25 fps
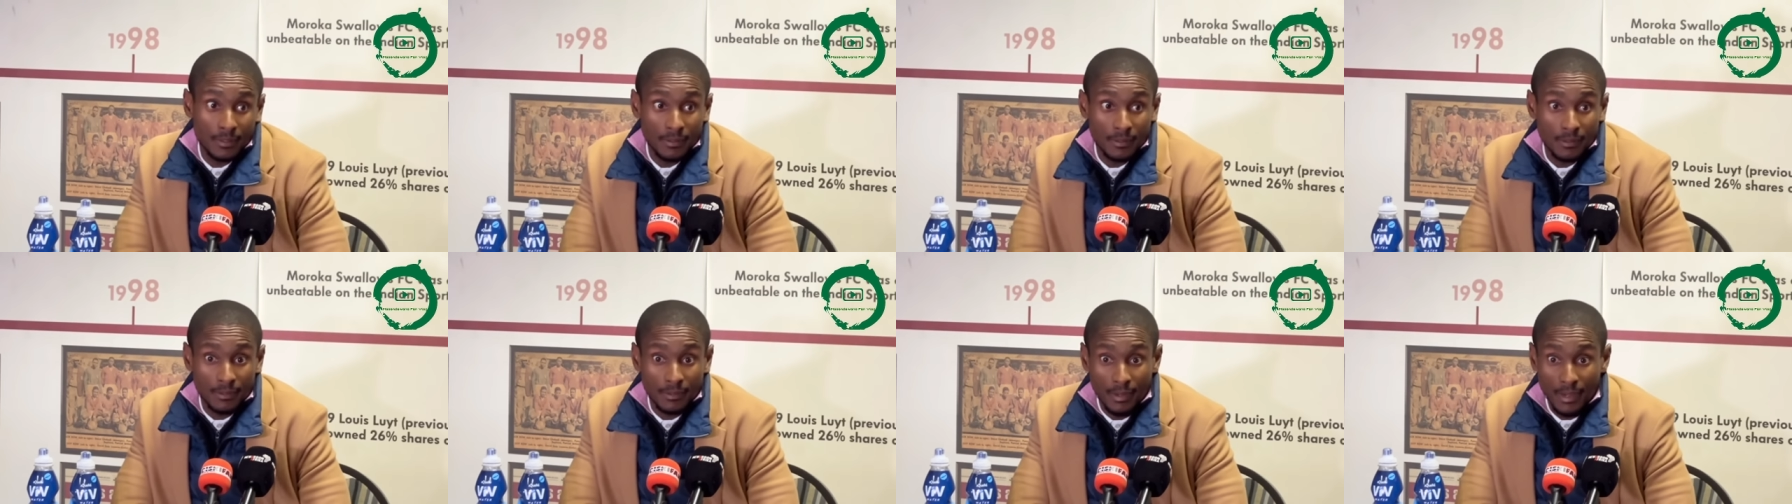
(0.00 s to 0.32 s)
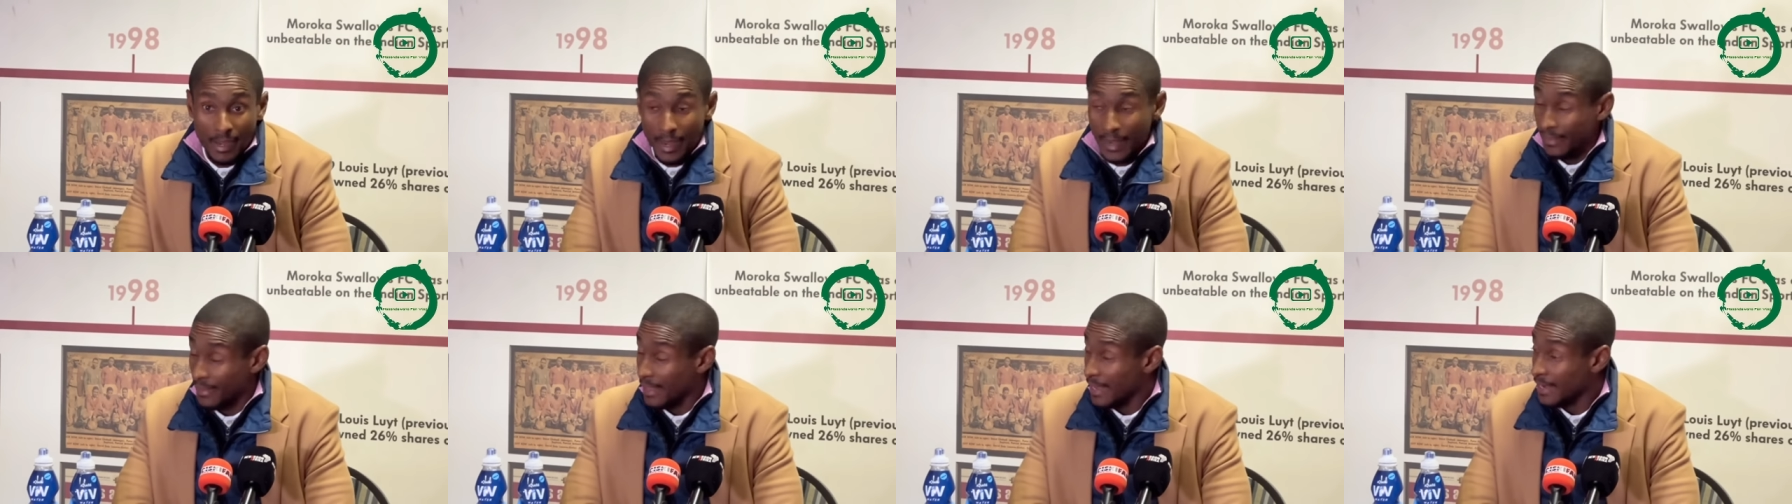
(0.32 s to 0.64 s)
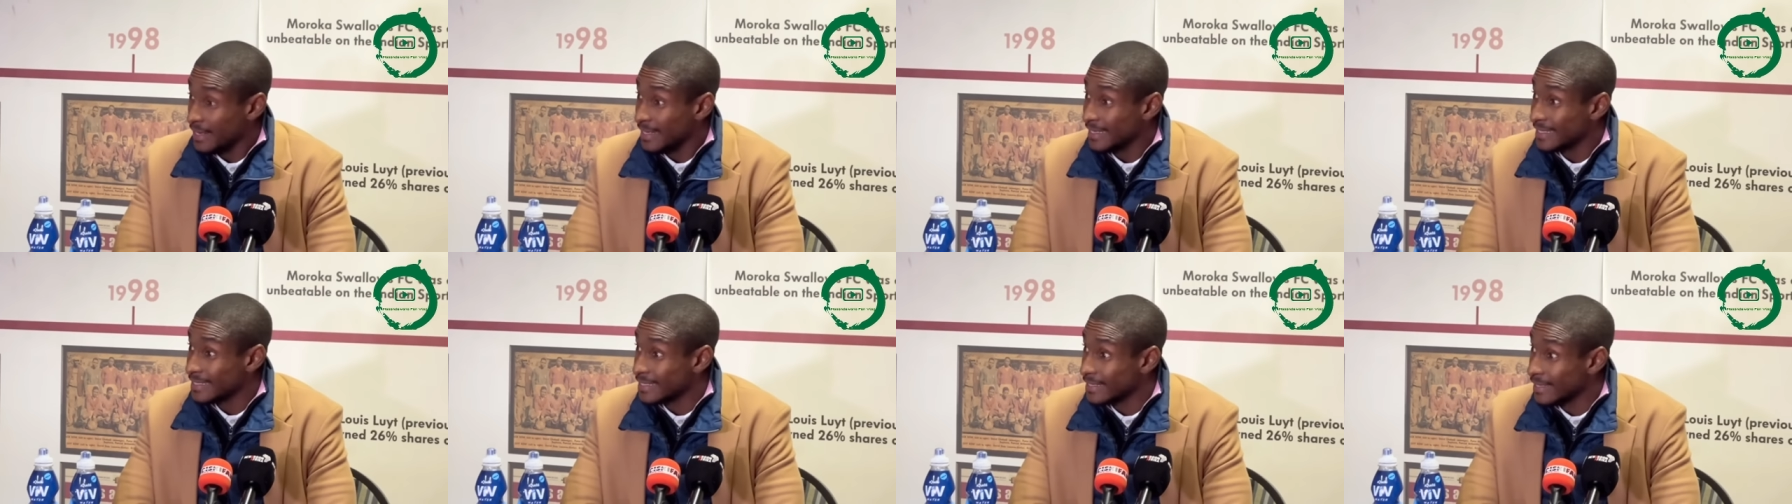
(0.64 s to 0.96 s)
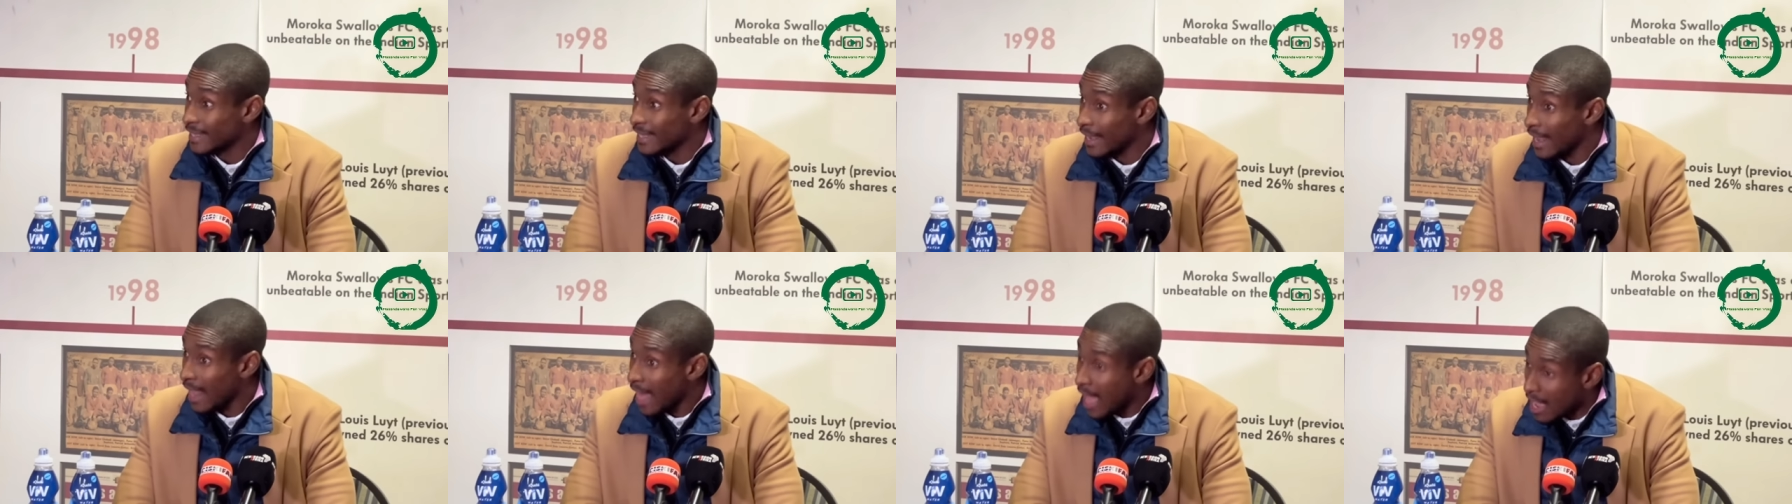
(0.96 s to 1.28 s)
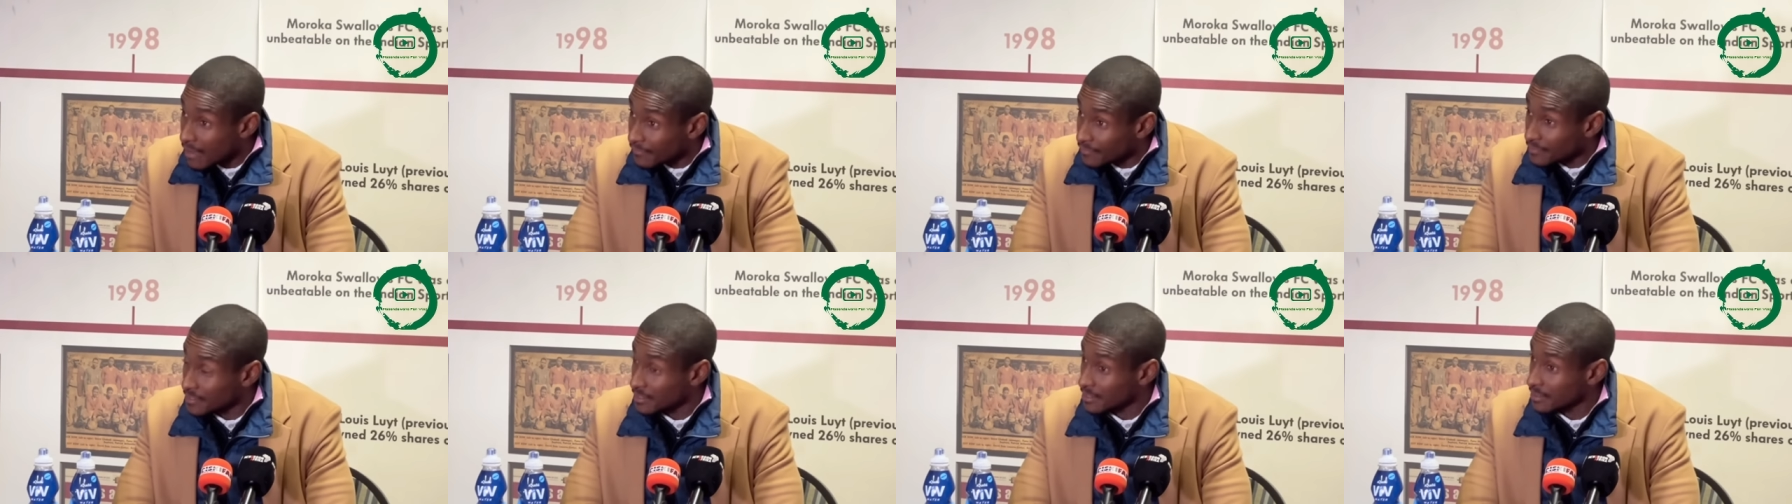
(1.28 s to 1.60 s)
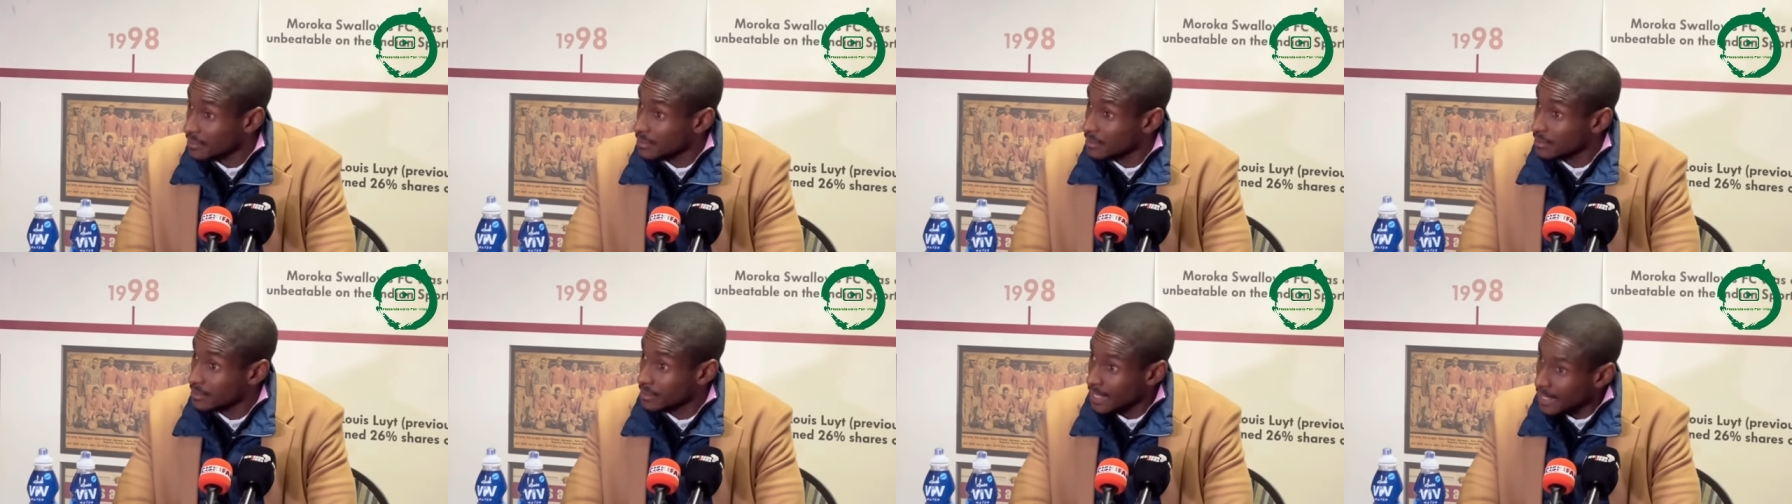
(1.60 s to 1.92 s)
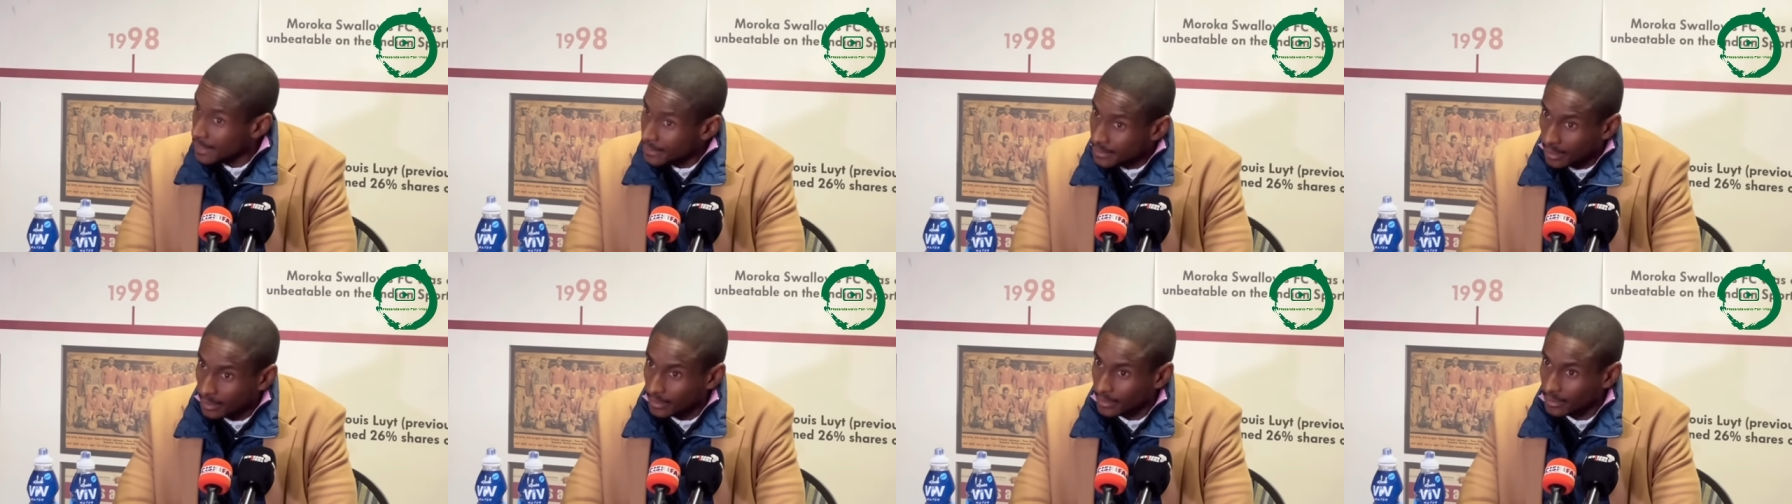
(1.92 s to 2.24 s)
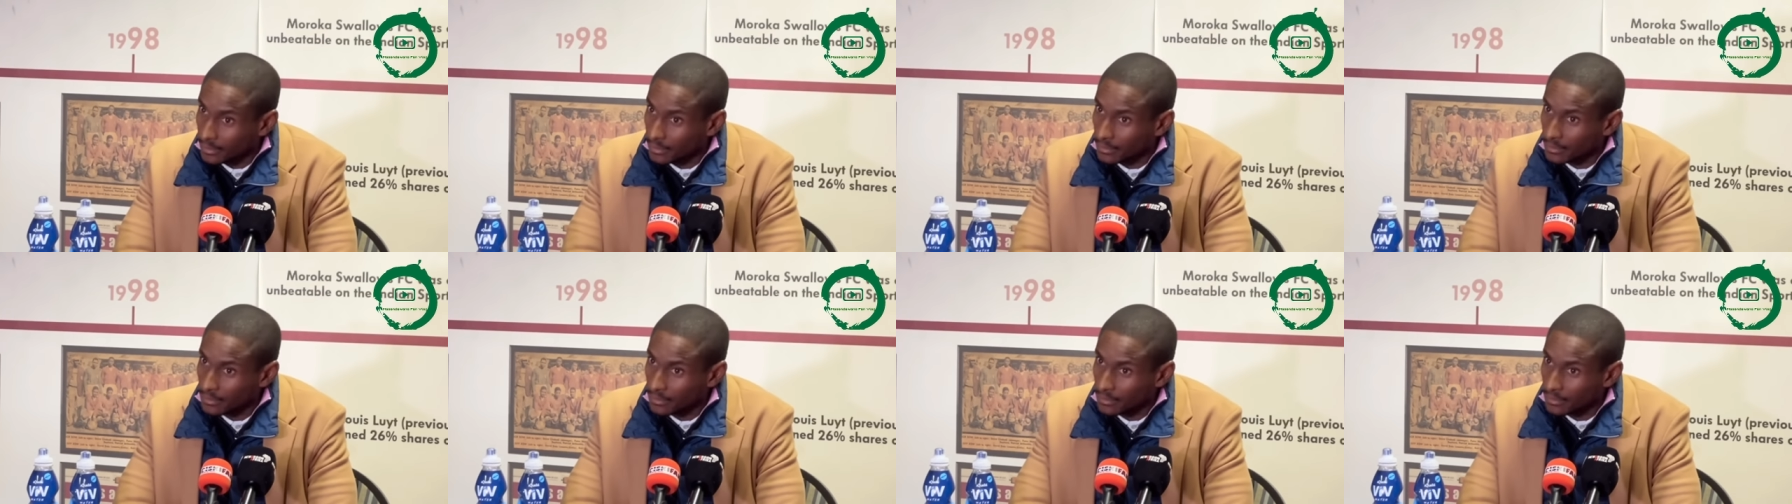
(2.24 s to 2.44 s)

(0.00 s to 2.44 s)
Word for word: And then he's, he laughs. Cedric,